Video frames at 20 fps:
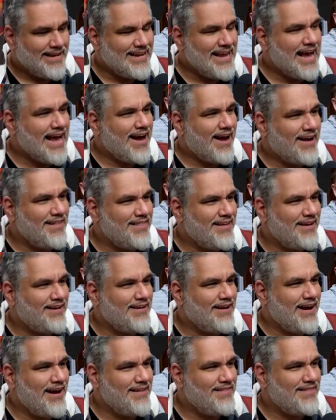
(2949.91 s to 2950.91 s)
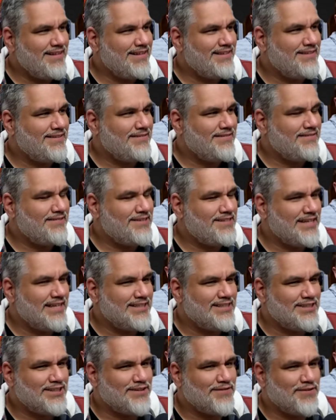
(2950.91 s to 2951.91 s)
Yeah, I think I think
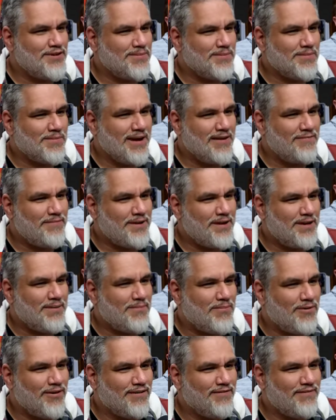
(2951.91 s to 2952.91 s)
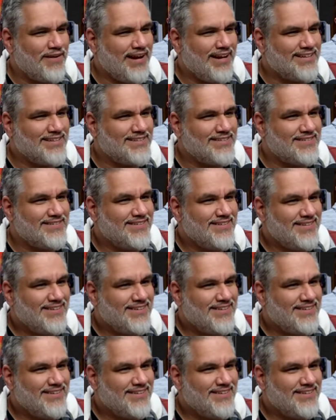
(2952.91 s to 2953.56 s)
senses of humor have become more advanced.